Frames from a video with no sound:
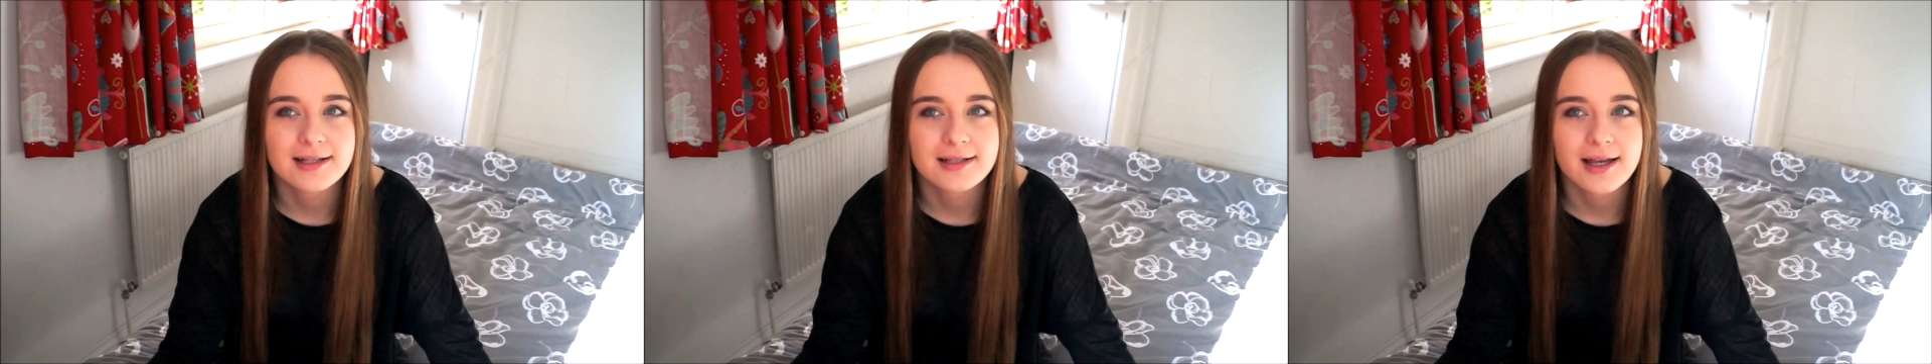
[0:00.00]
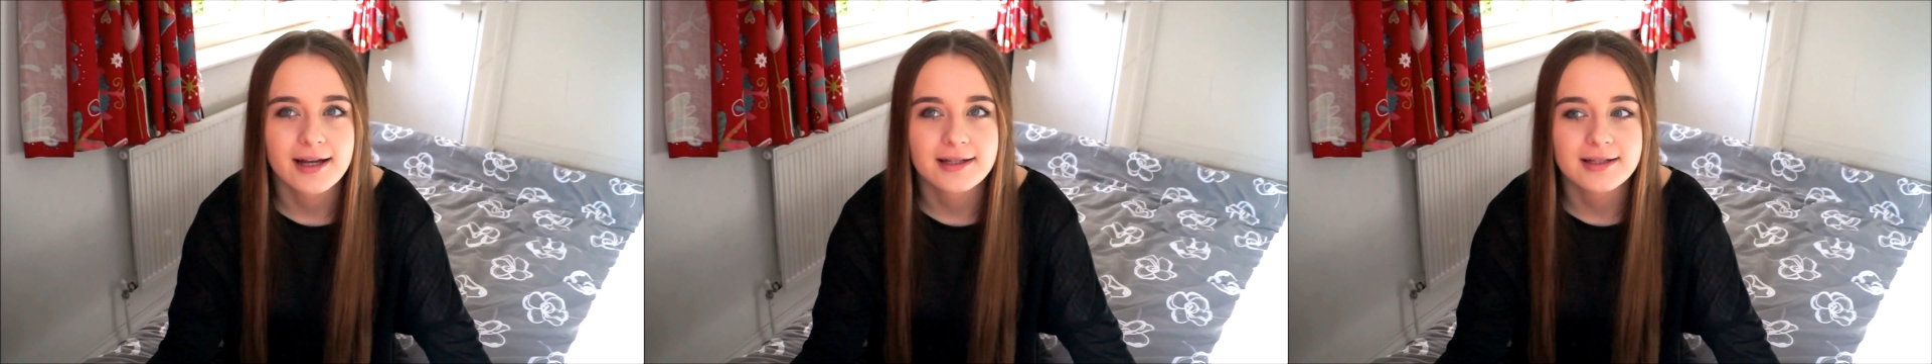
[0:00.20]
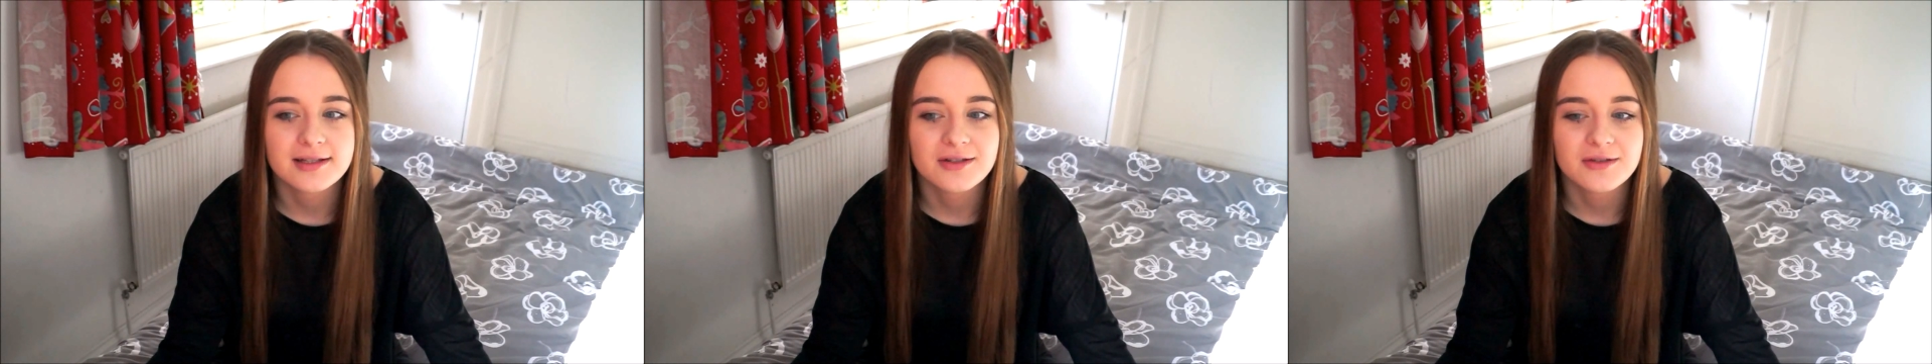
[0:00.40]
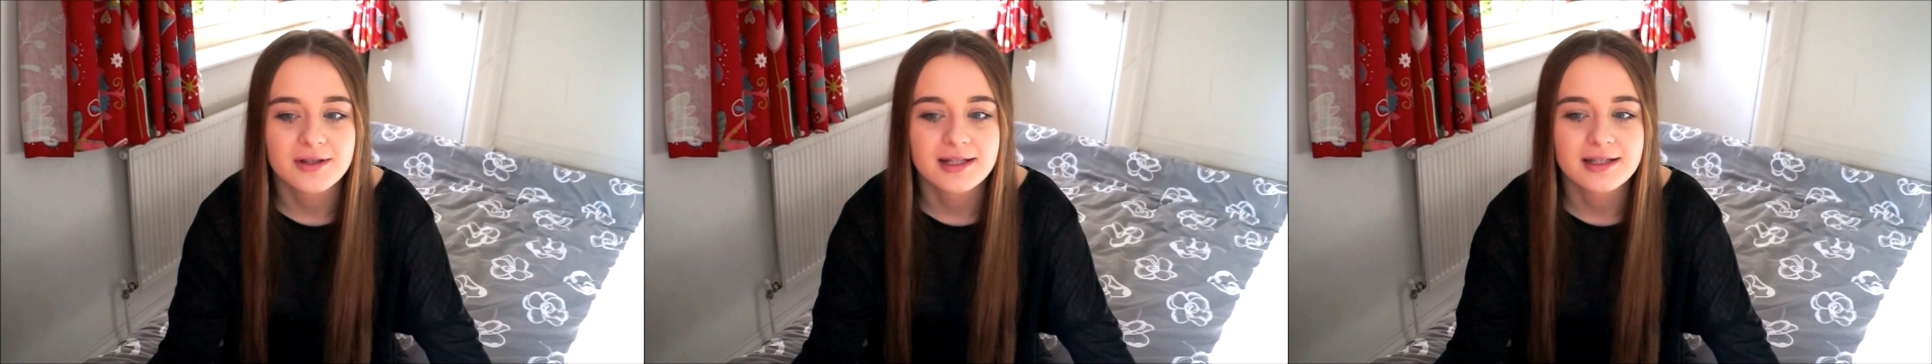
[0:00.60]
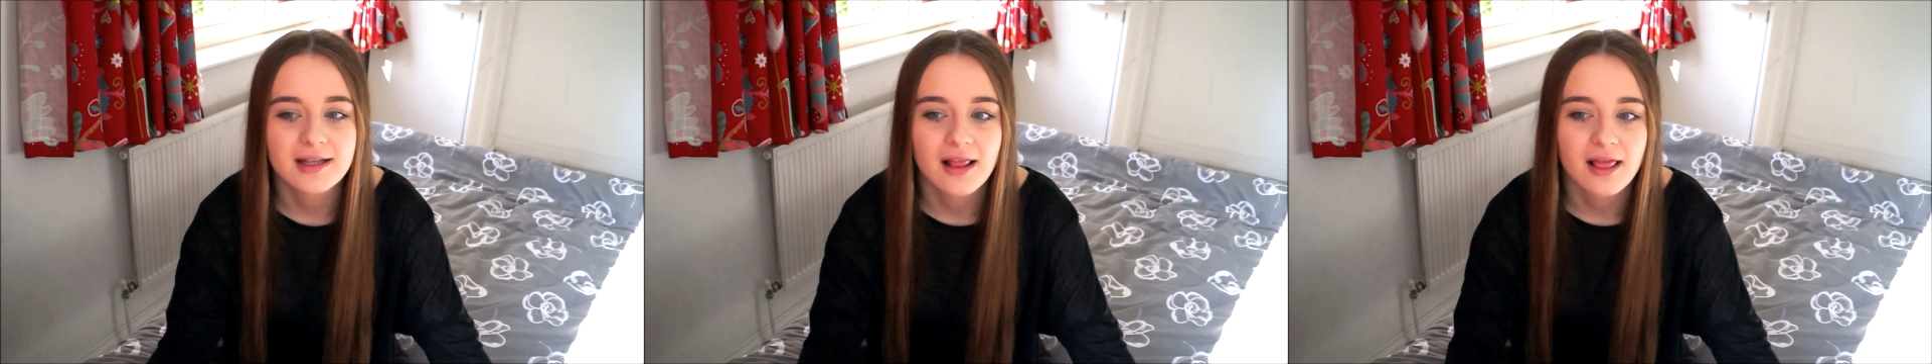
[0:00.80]
decided to do
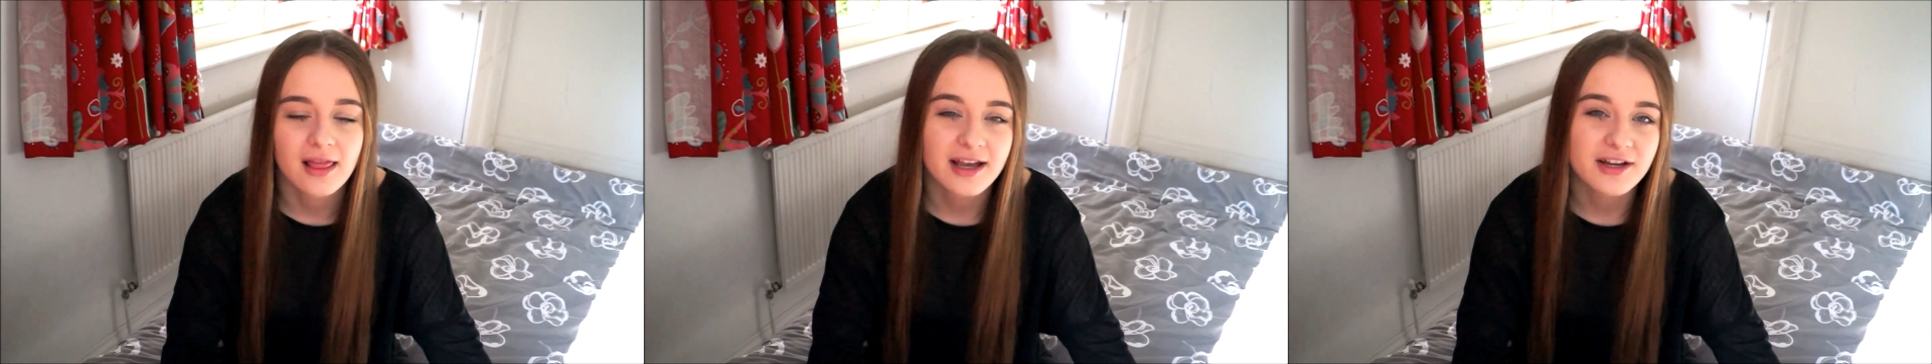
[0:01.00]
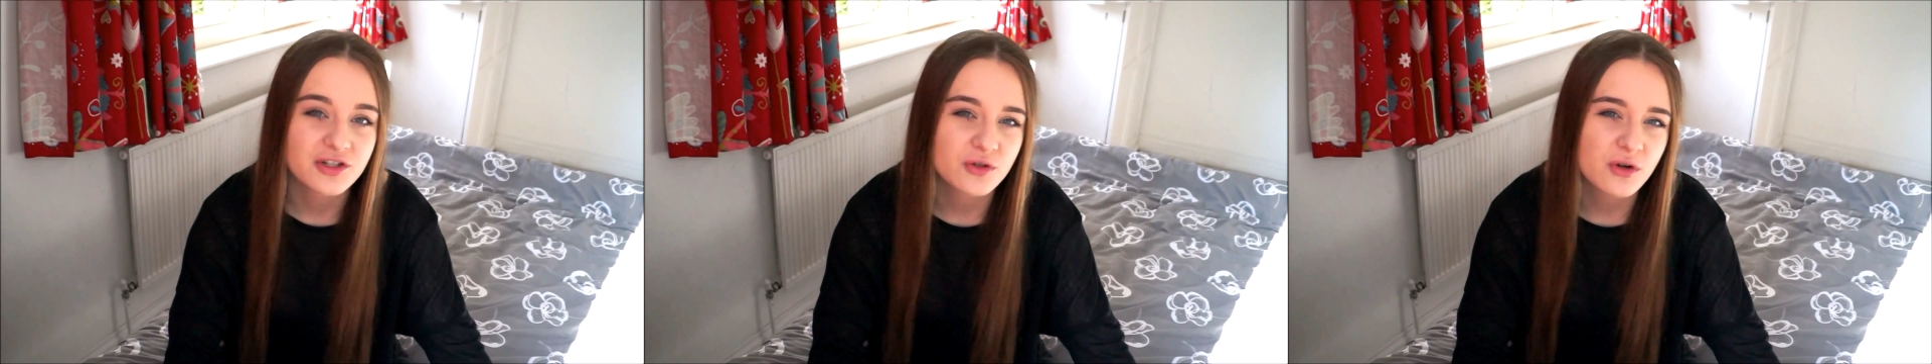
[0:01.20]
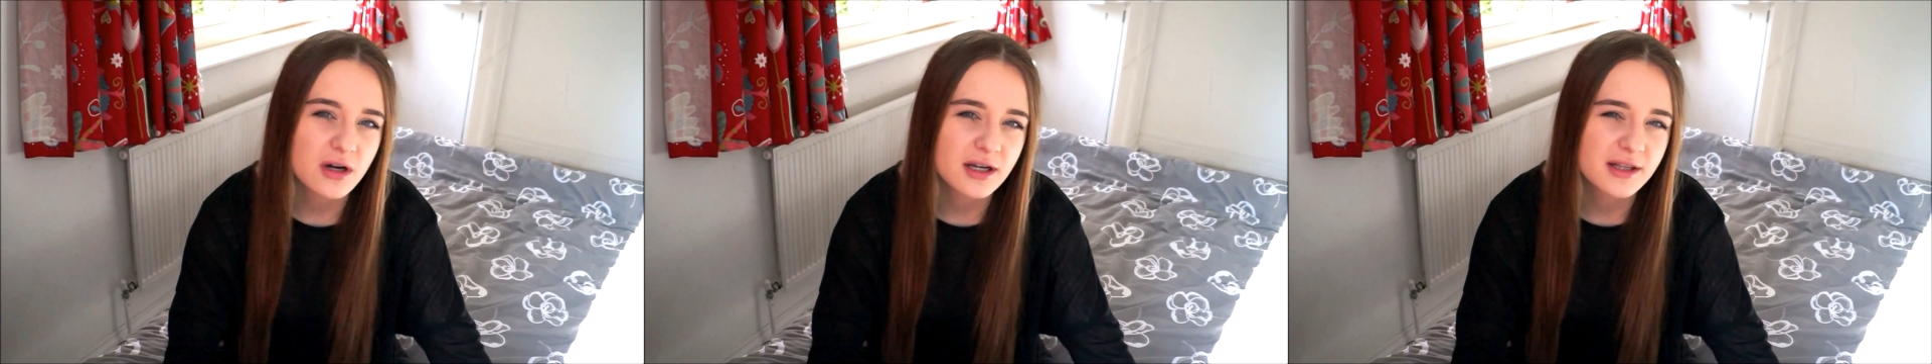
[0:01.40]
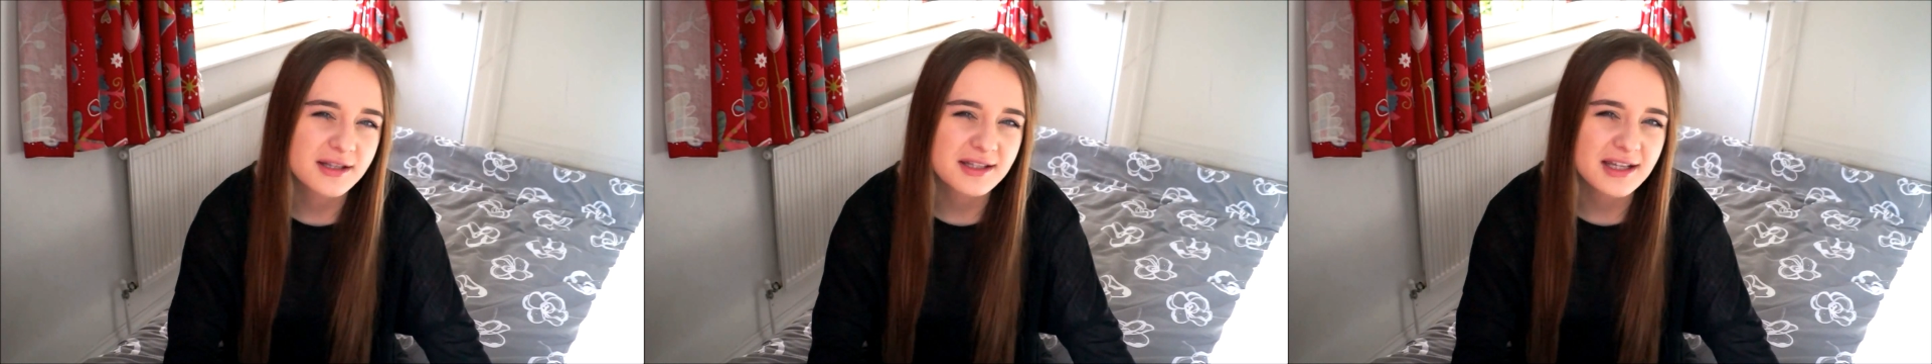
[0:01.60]
this later on in